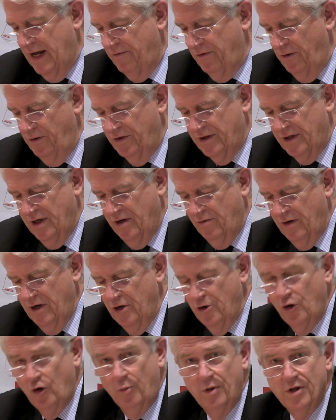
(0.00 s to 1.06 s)
levels in
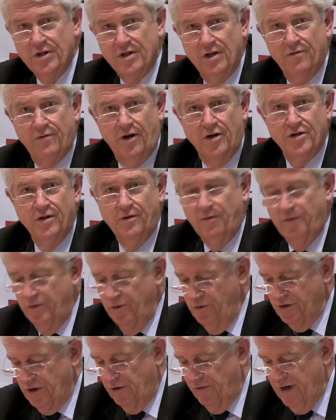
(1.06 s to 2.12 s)
renewables and fossil
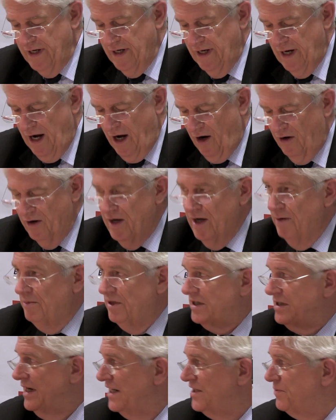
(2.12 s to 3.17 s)
fuels already now,
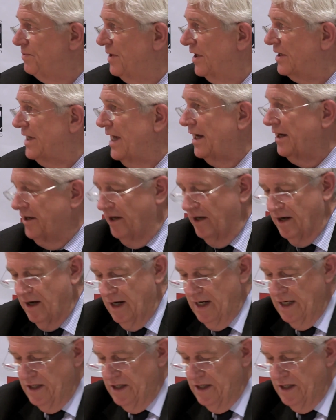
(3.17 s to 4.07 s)
but less spectacular,